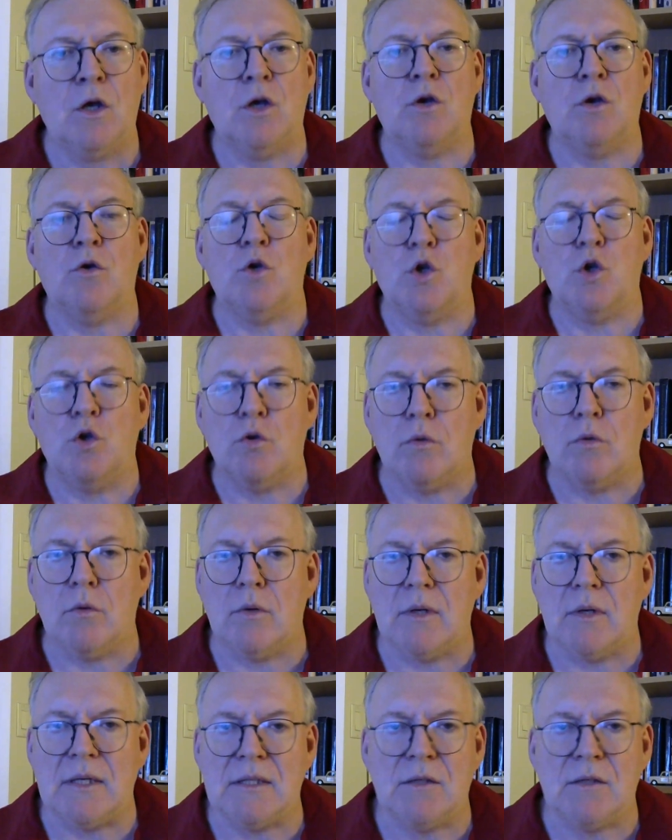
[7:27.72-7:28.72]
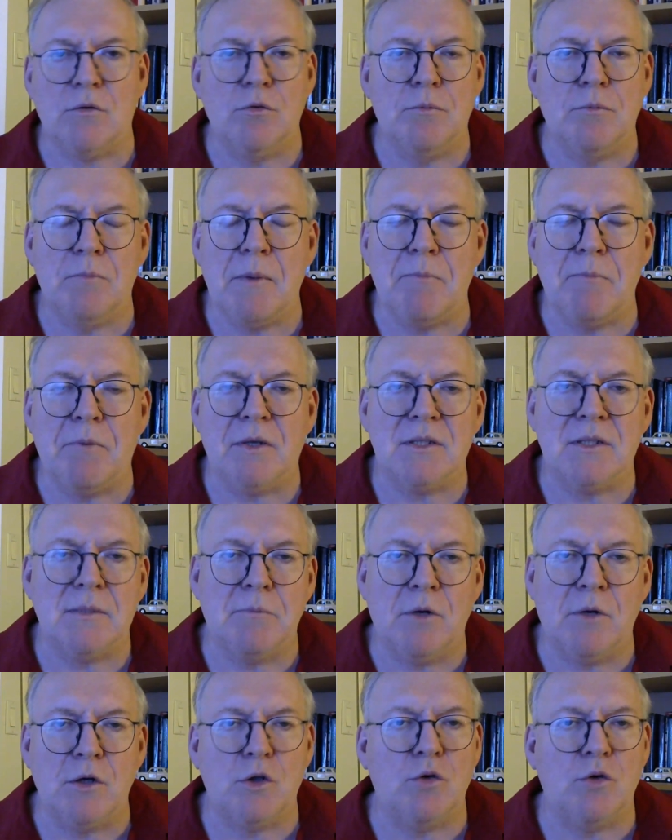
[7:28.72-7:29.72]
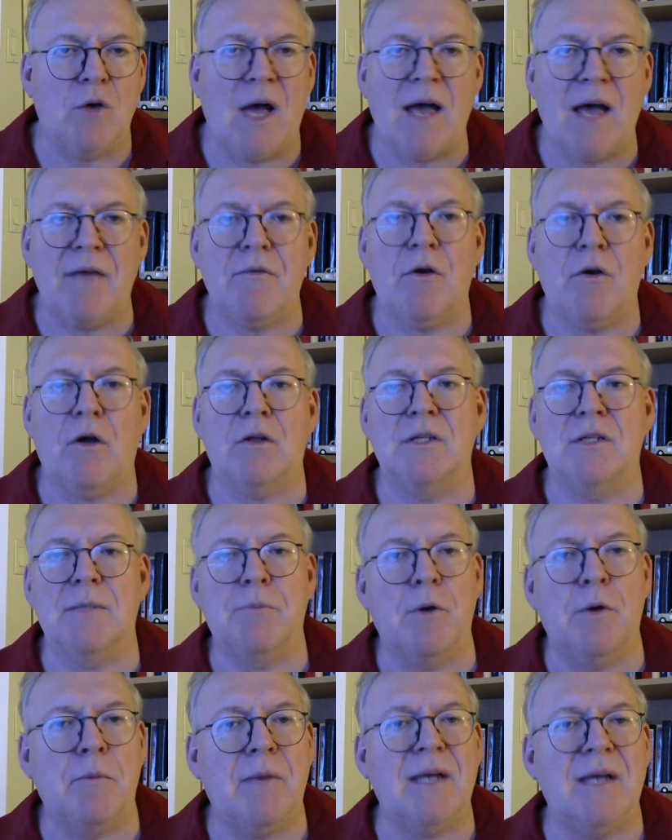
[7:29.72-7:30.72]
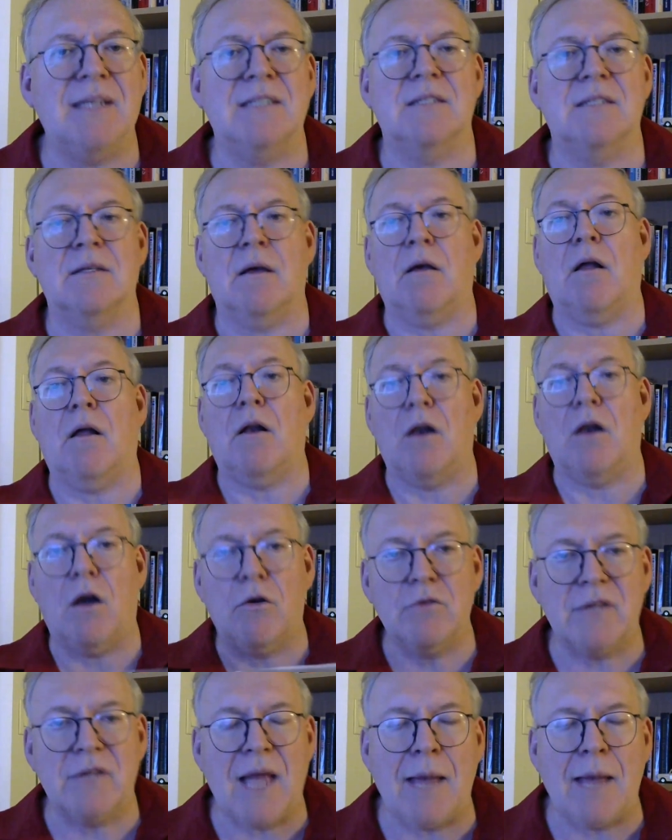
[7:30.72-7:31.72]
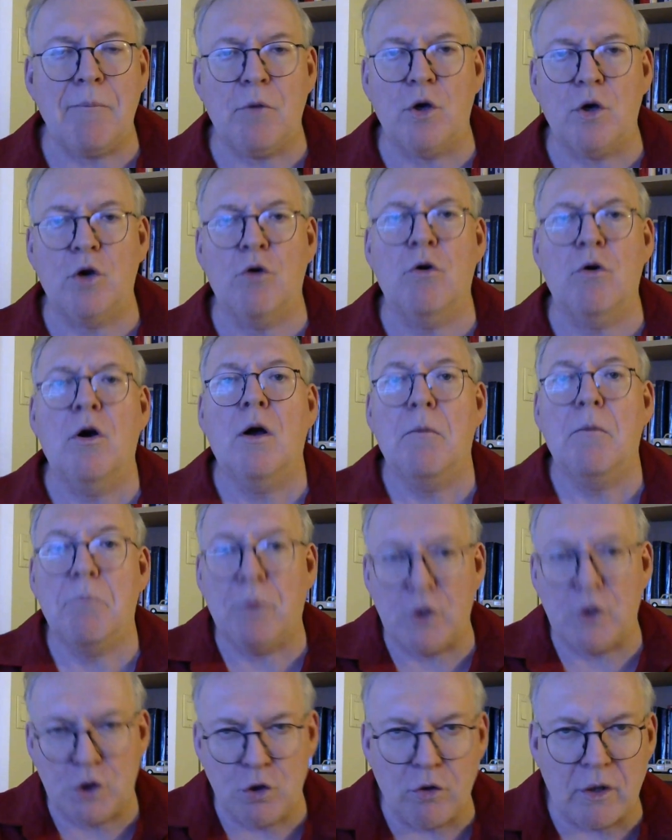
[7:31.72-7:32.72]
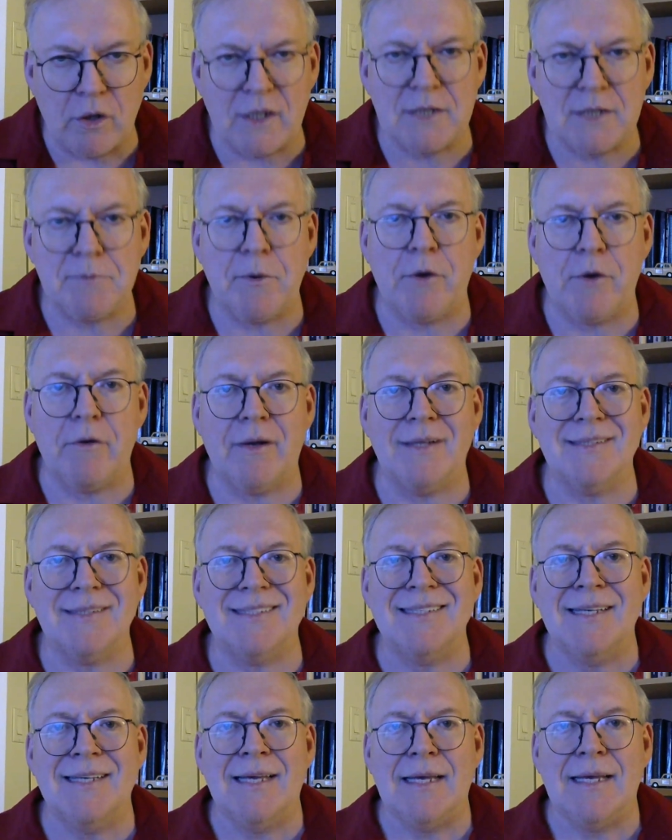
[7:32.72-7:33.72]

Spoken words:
it could be possible to have a diploma is a long time ago, but your experience,